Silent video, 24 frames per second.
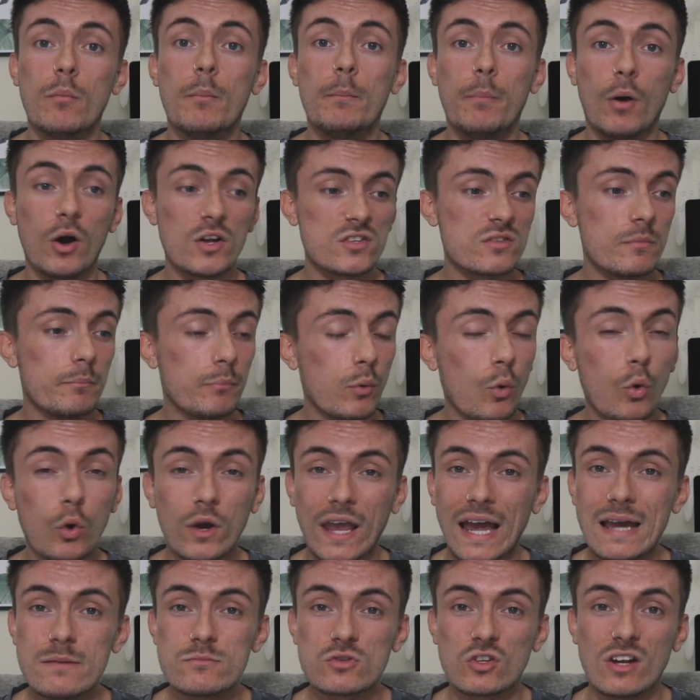buy some board
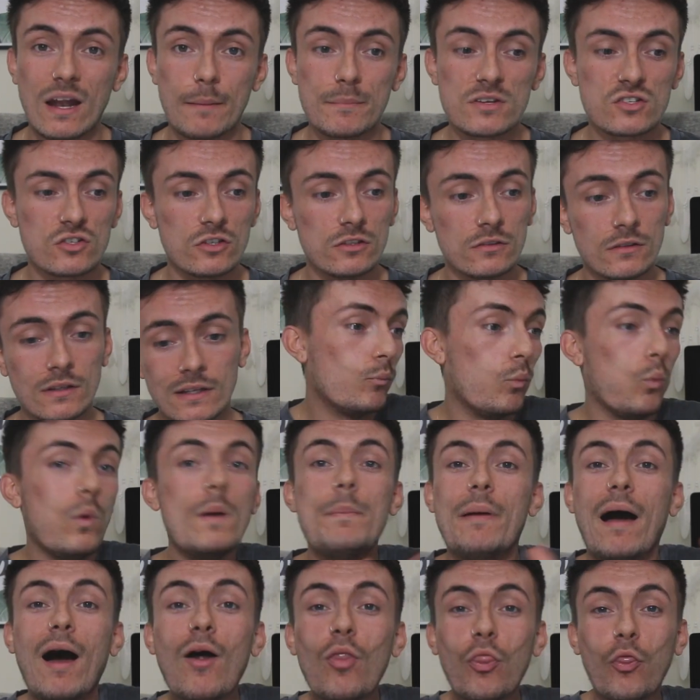games on Amazon,
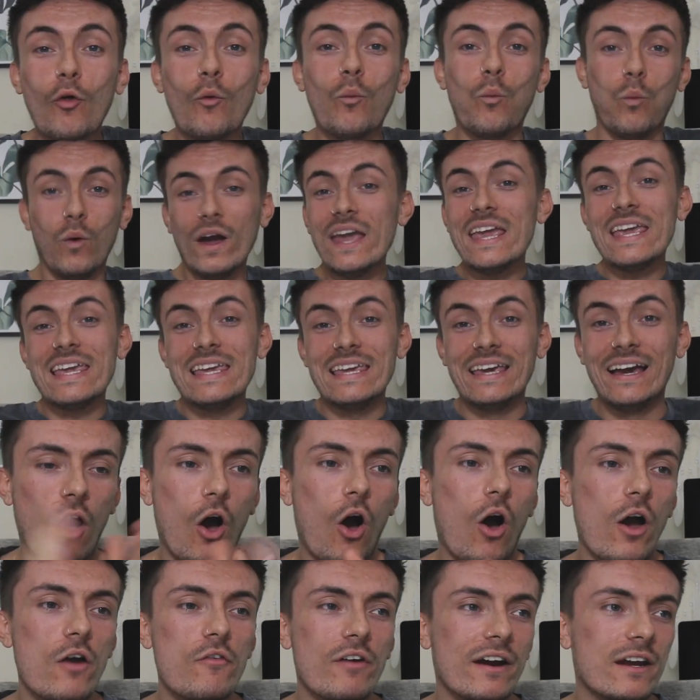whip out the Wii.
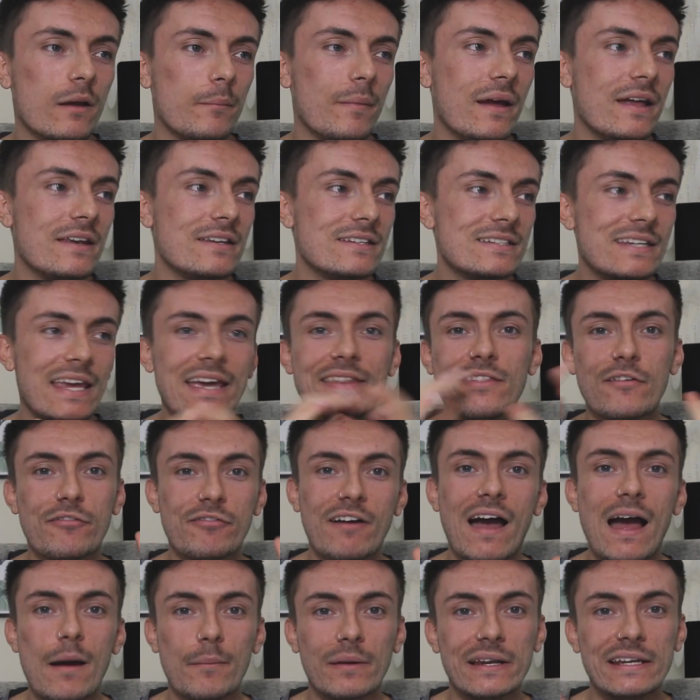I recommend getting the
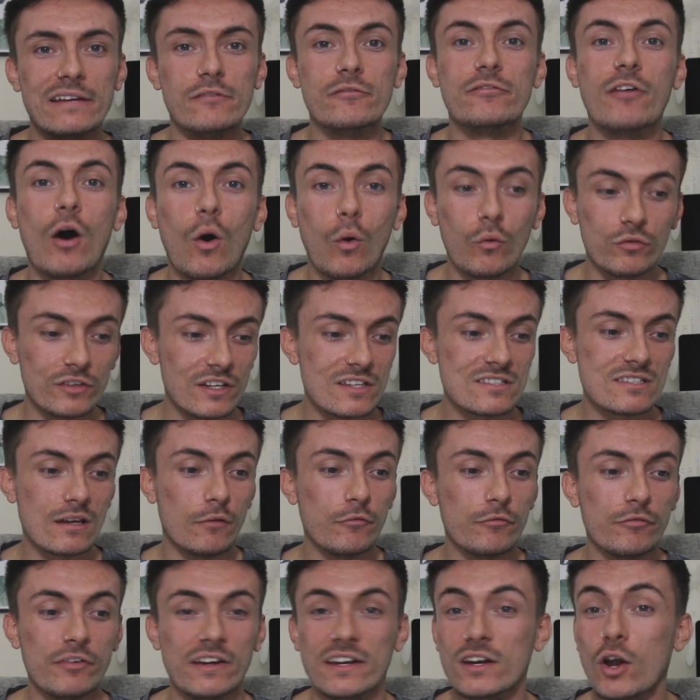family involved in
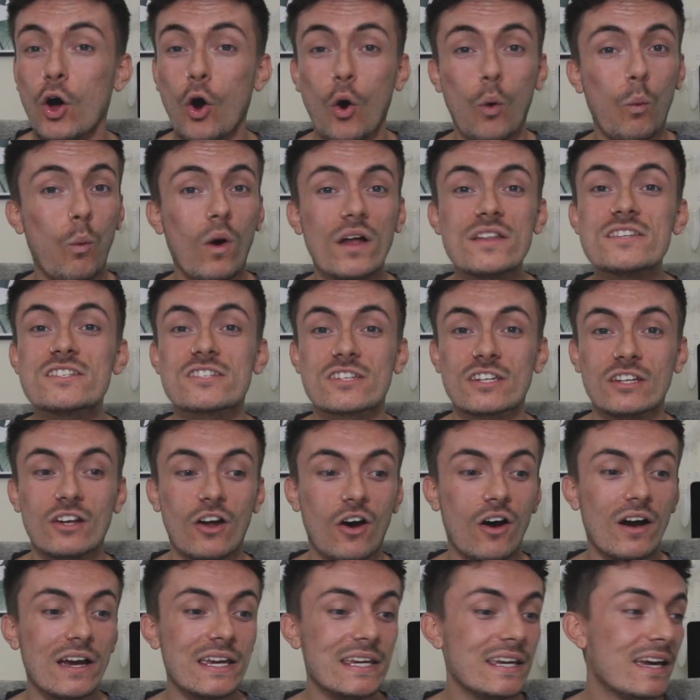something once a
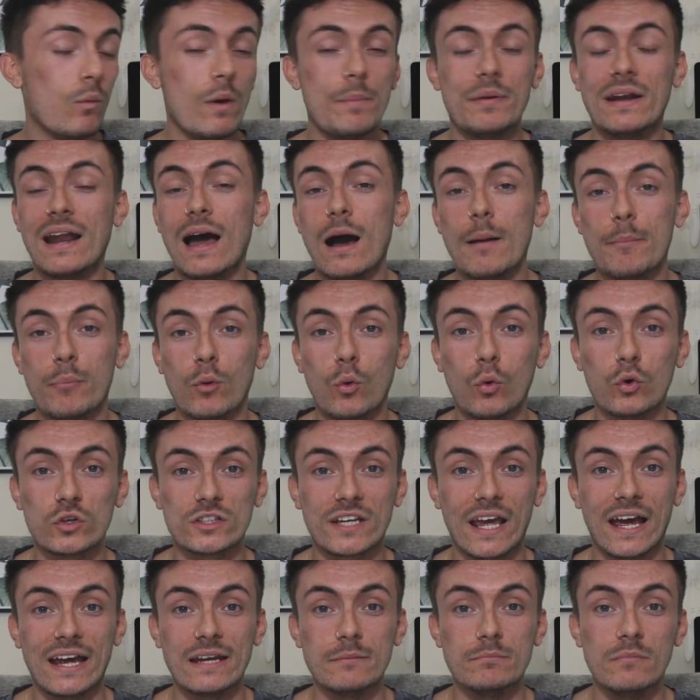night, whipping out a board
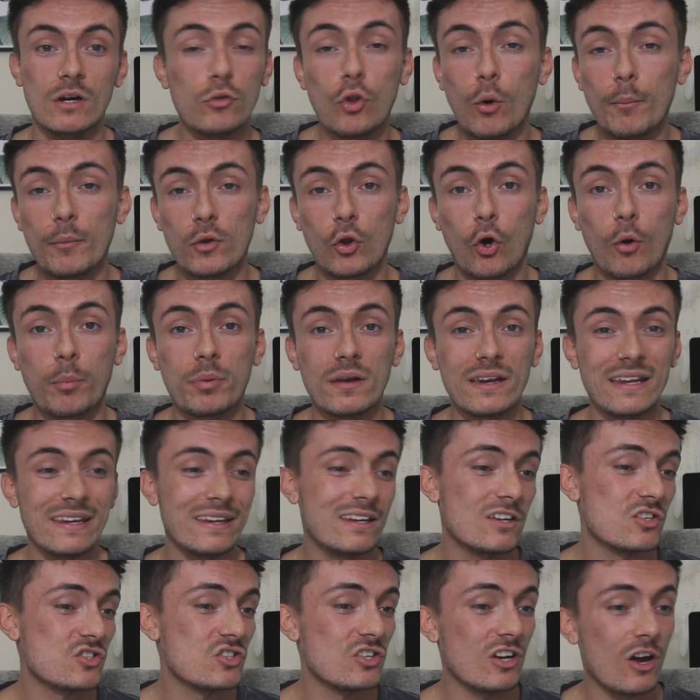game. Not Monopoly,
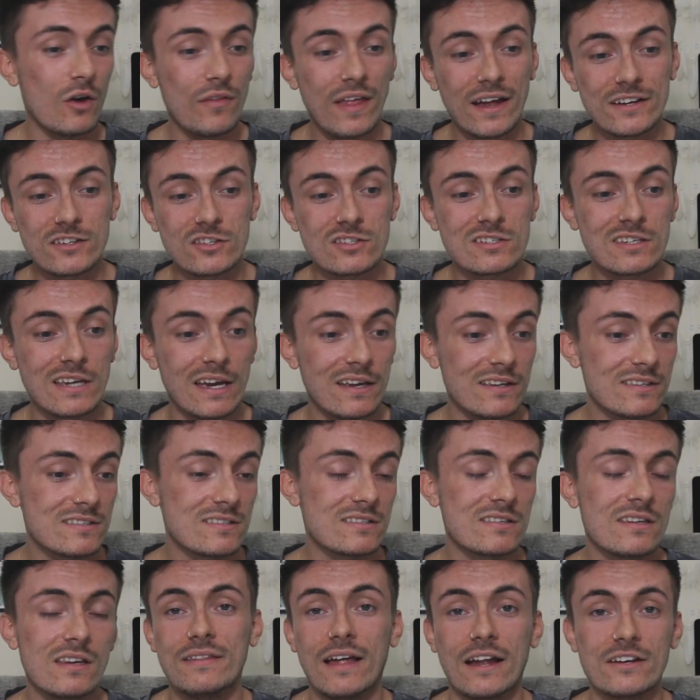because you know that just
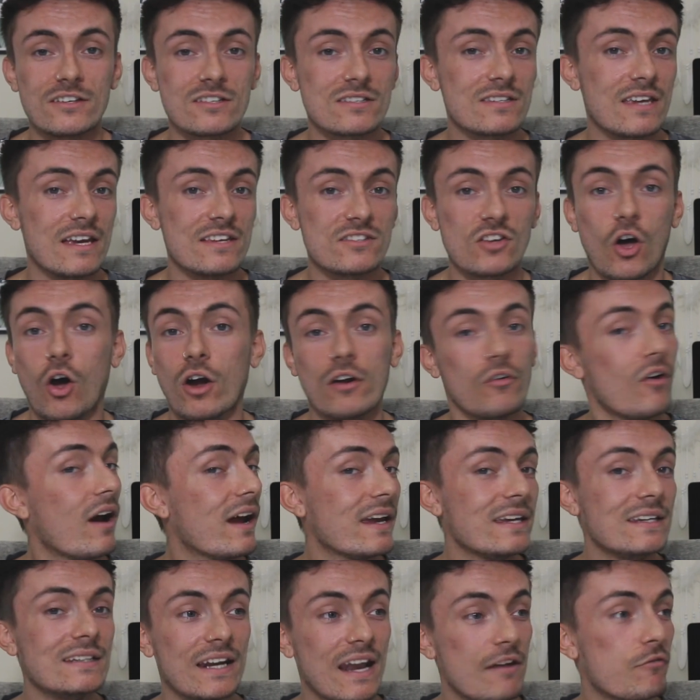gets
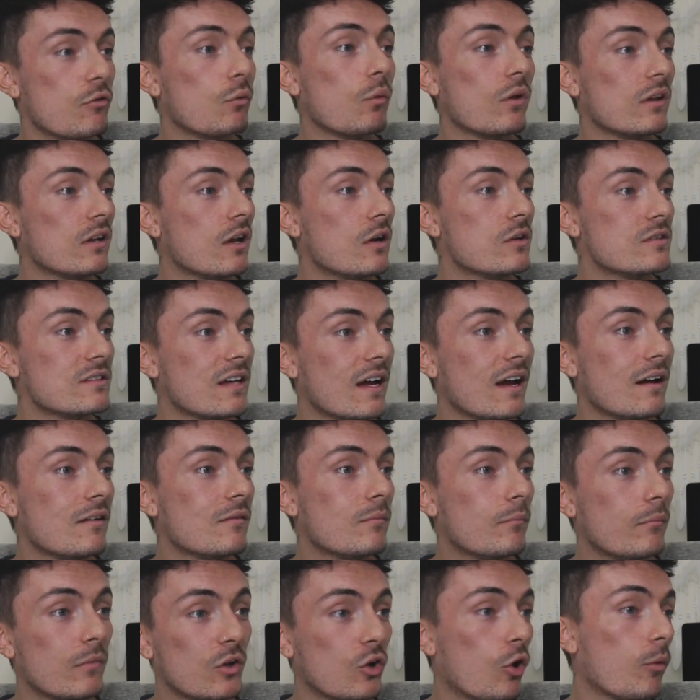irate, and everyone knows that.
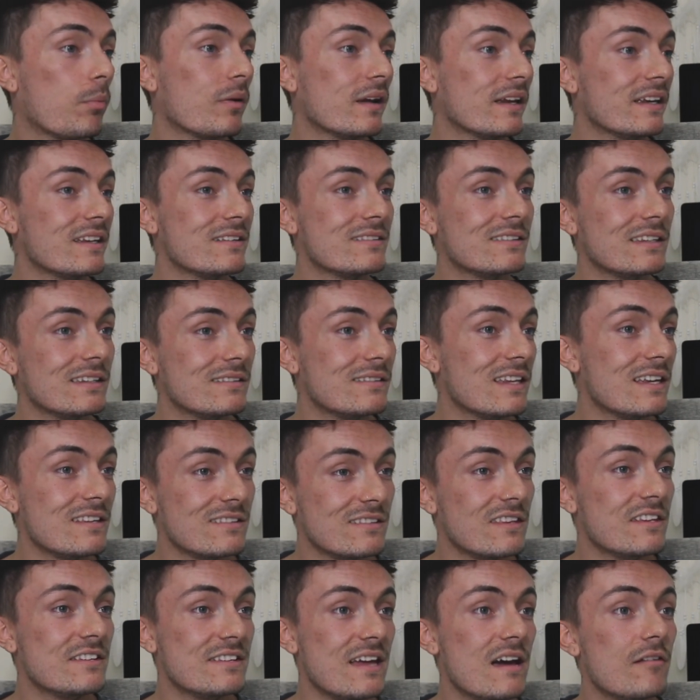Monopoly is
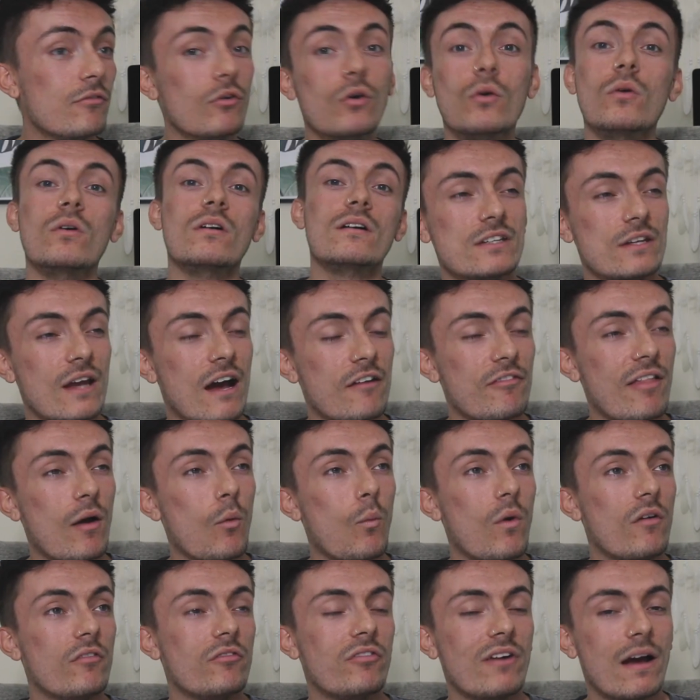the devil. You have that
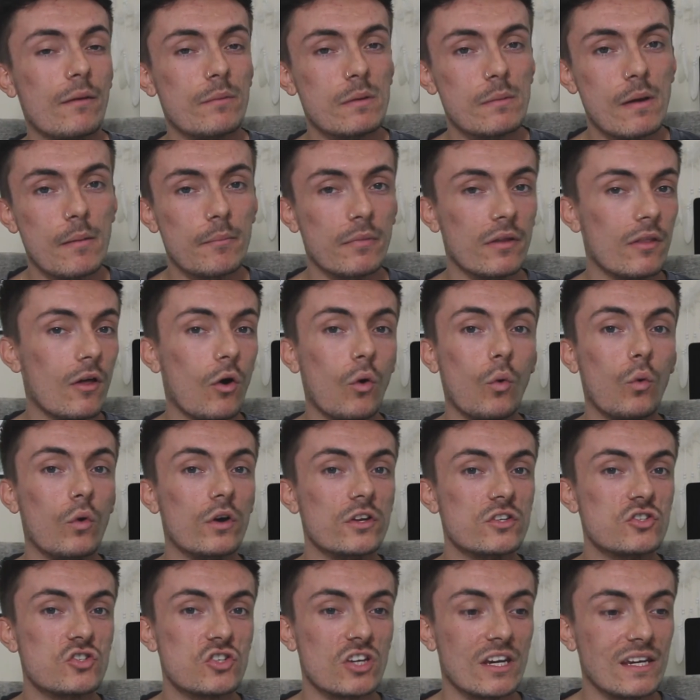one family member that
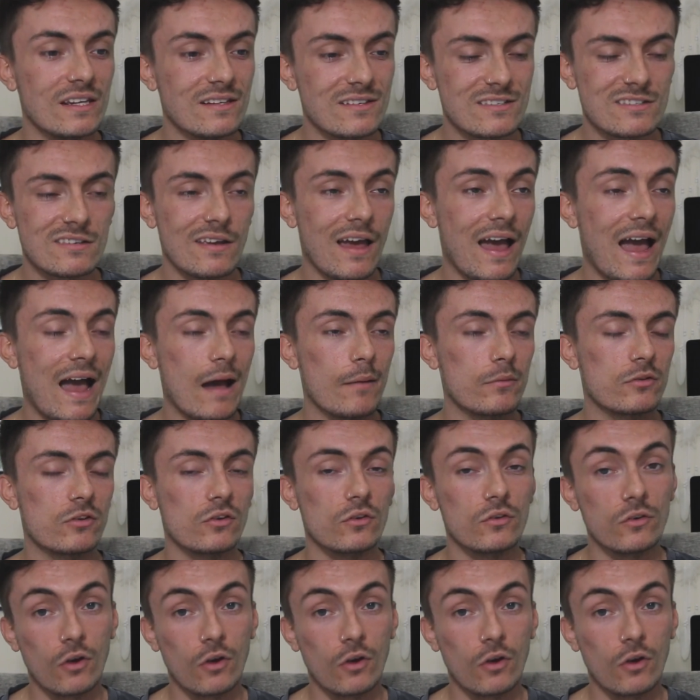always cheats. Absolute